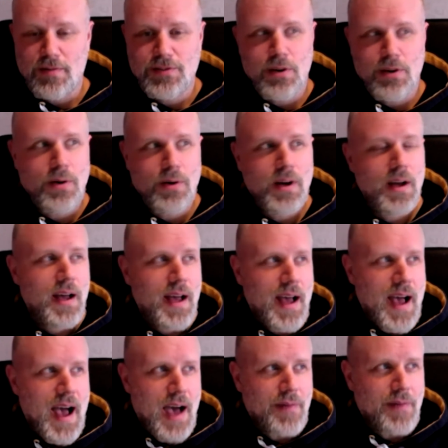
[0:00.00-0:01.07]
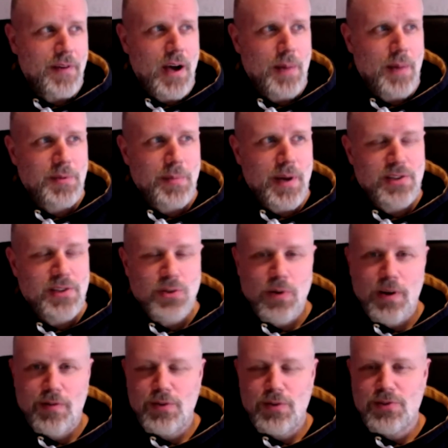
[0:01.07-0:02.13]
So having optimized quite
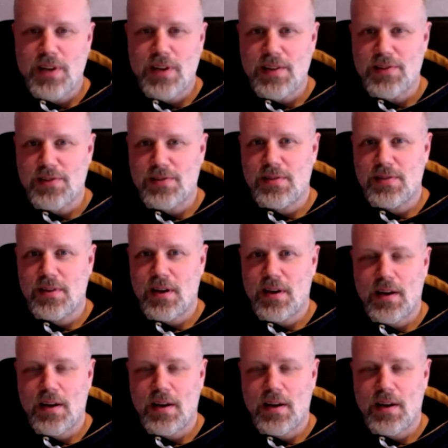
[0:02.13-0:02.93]
a few sites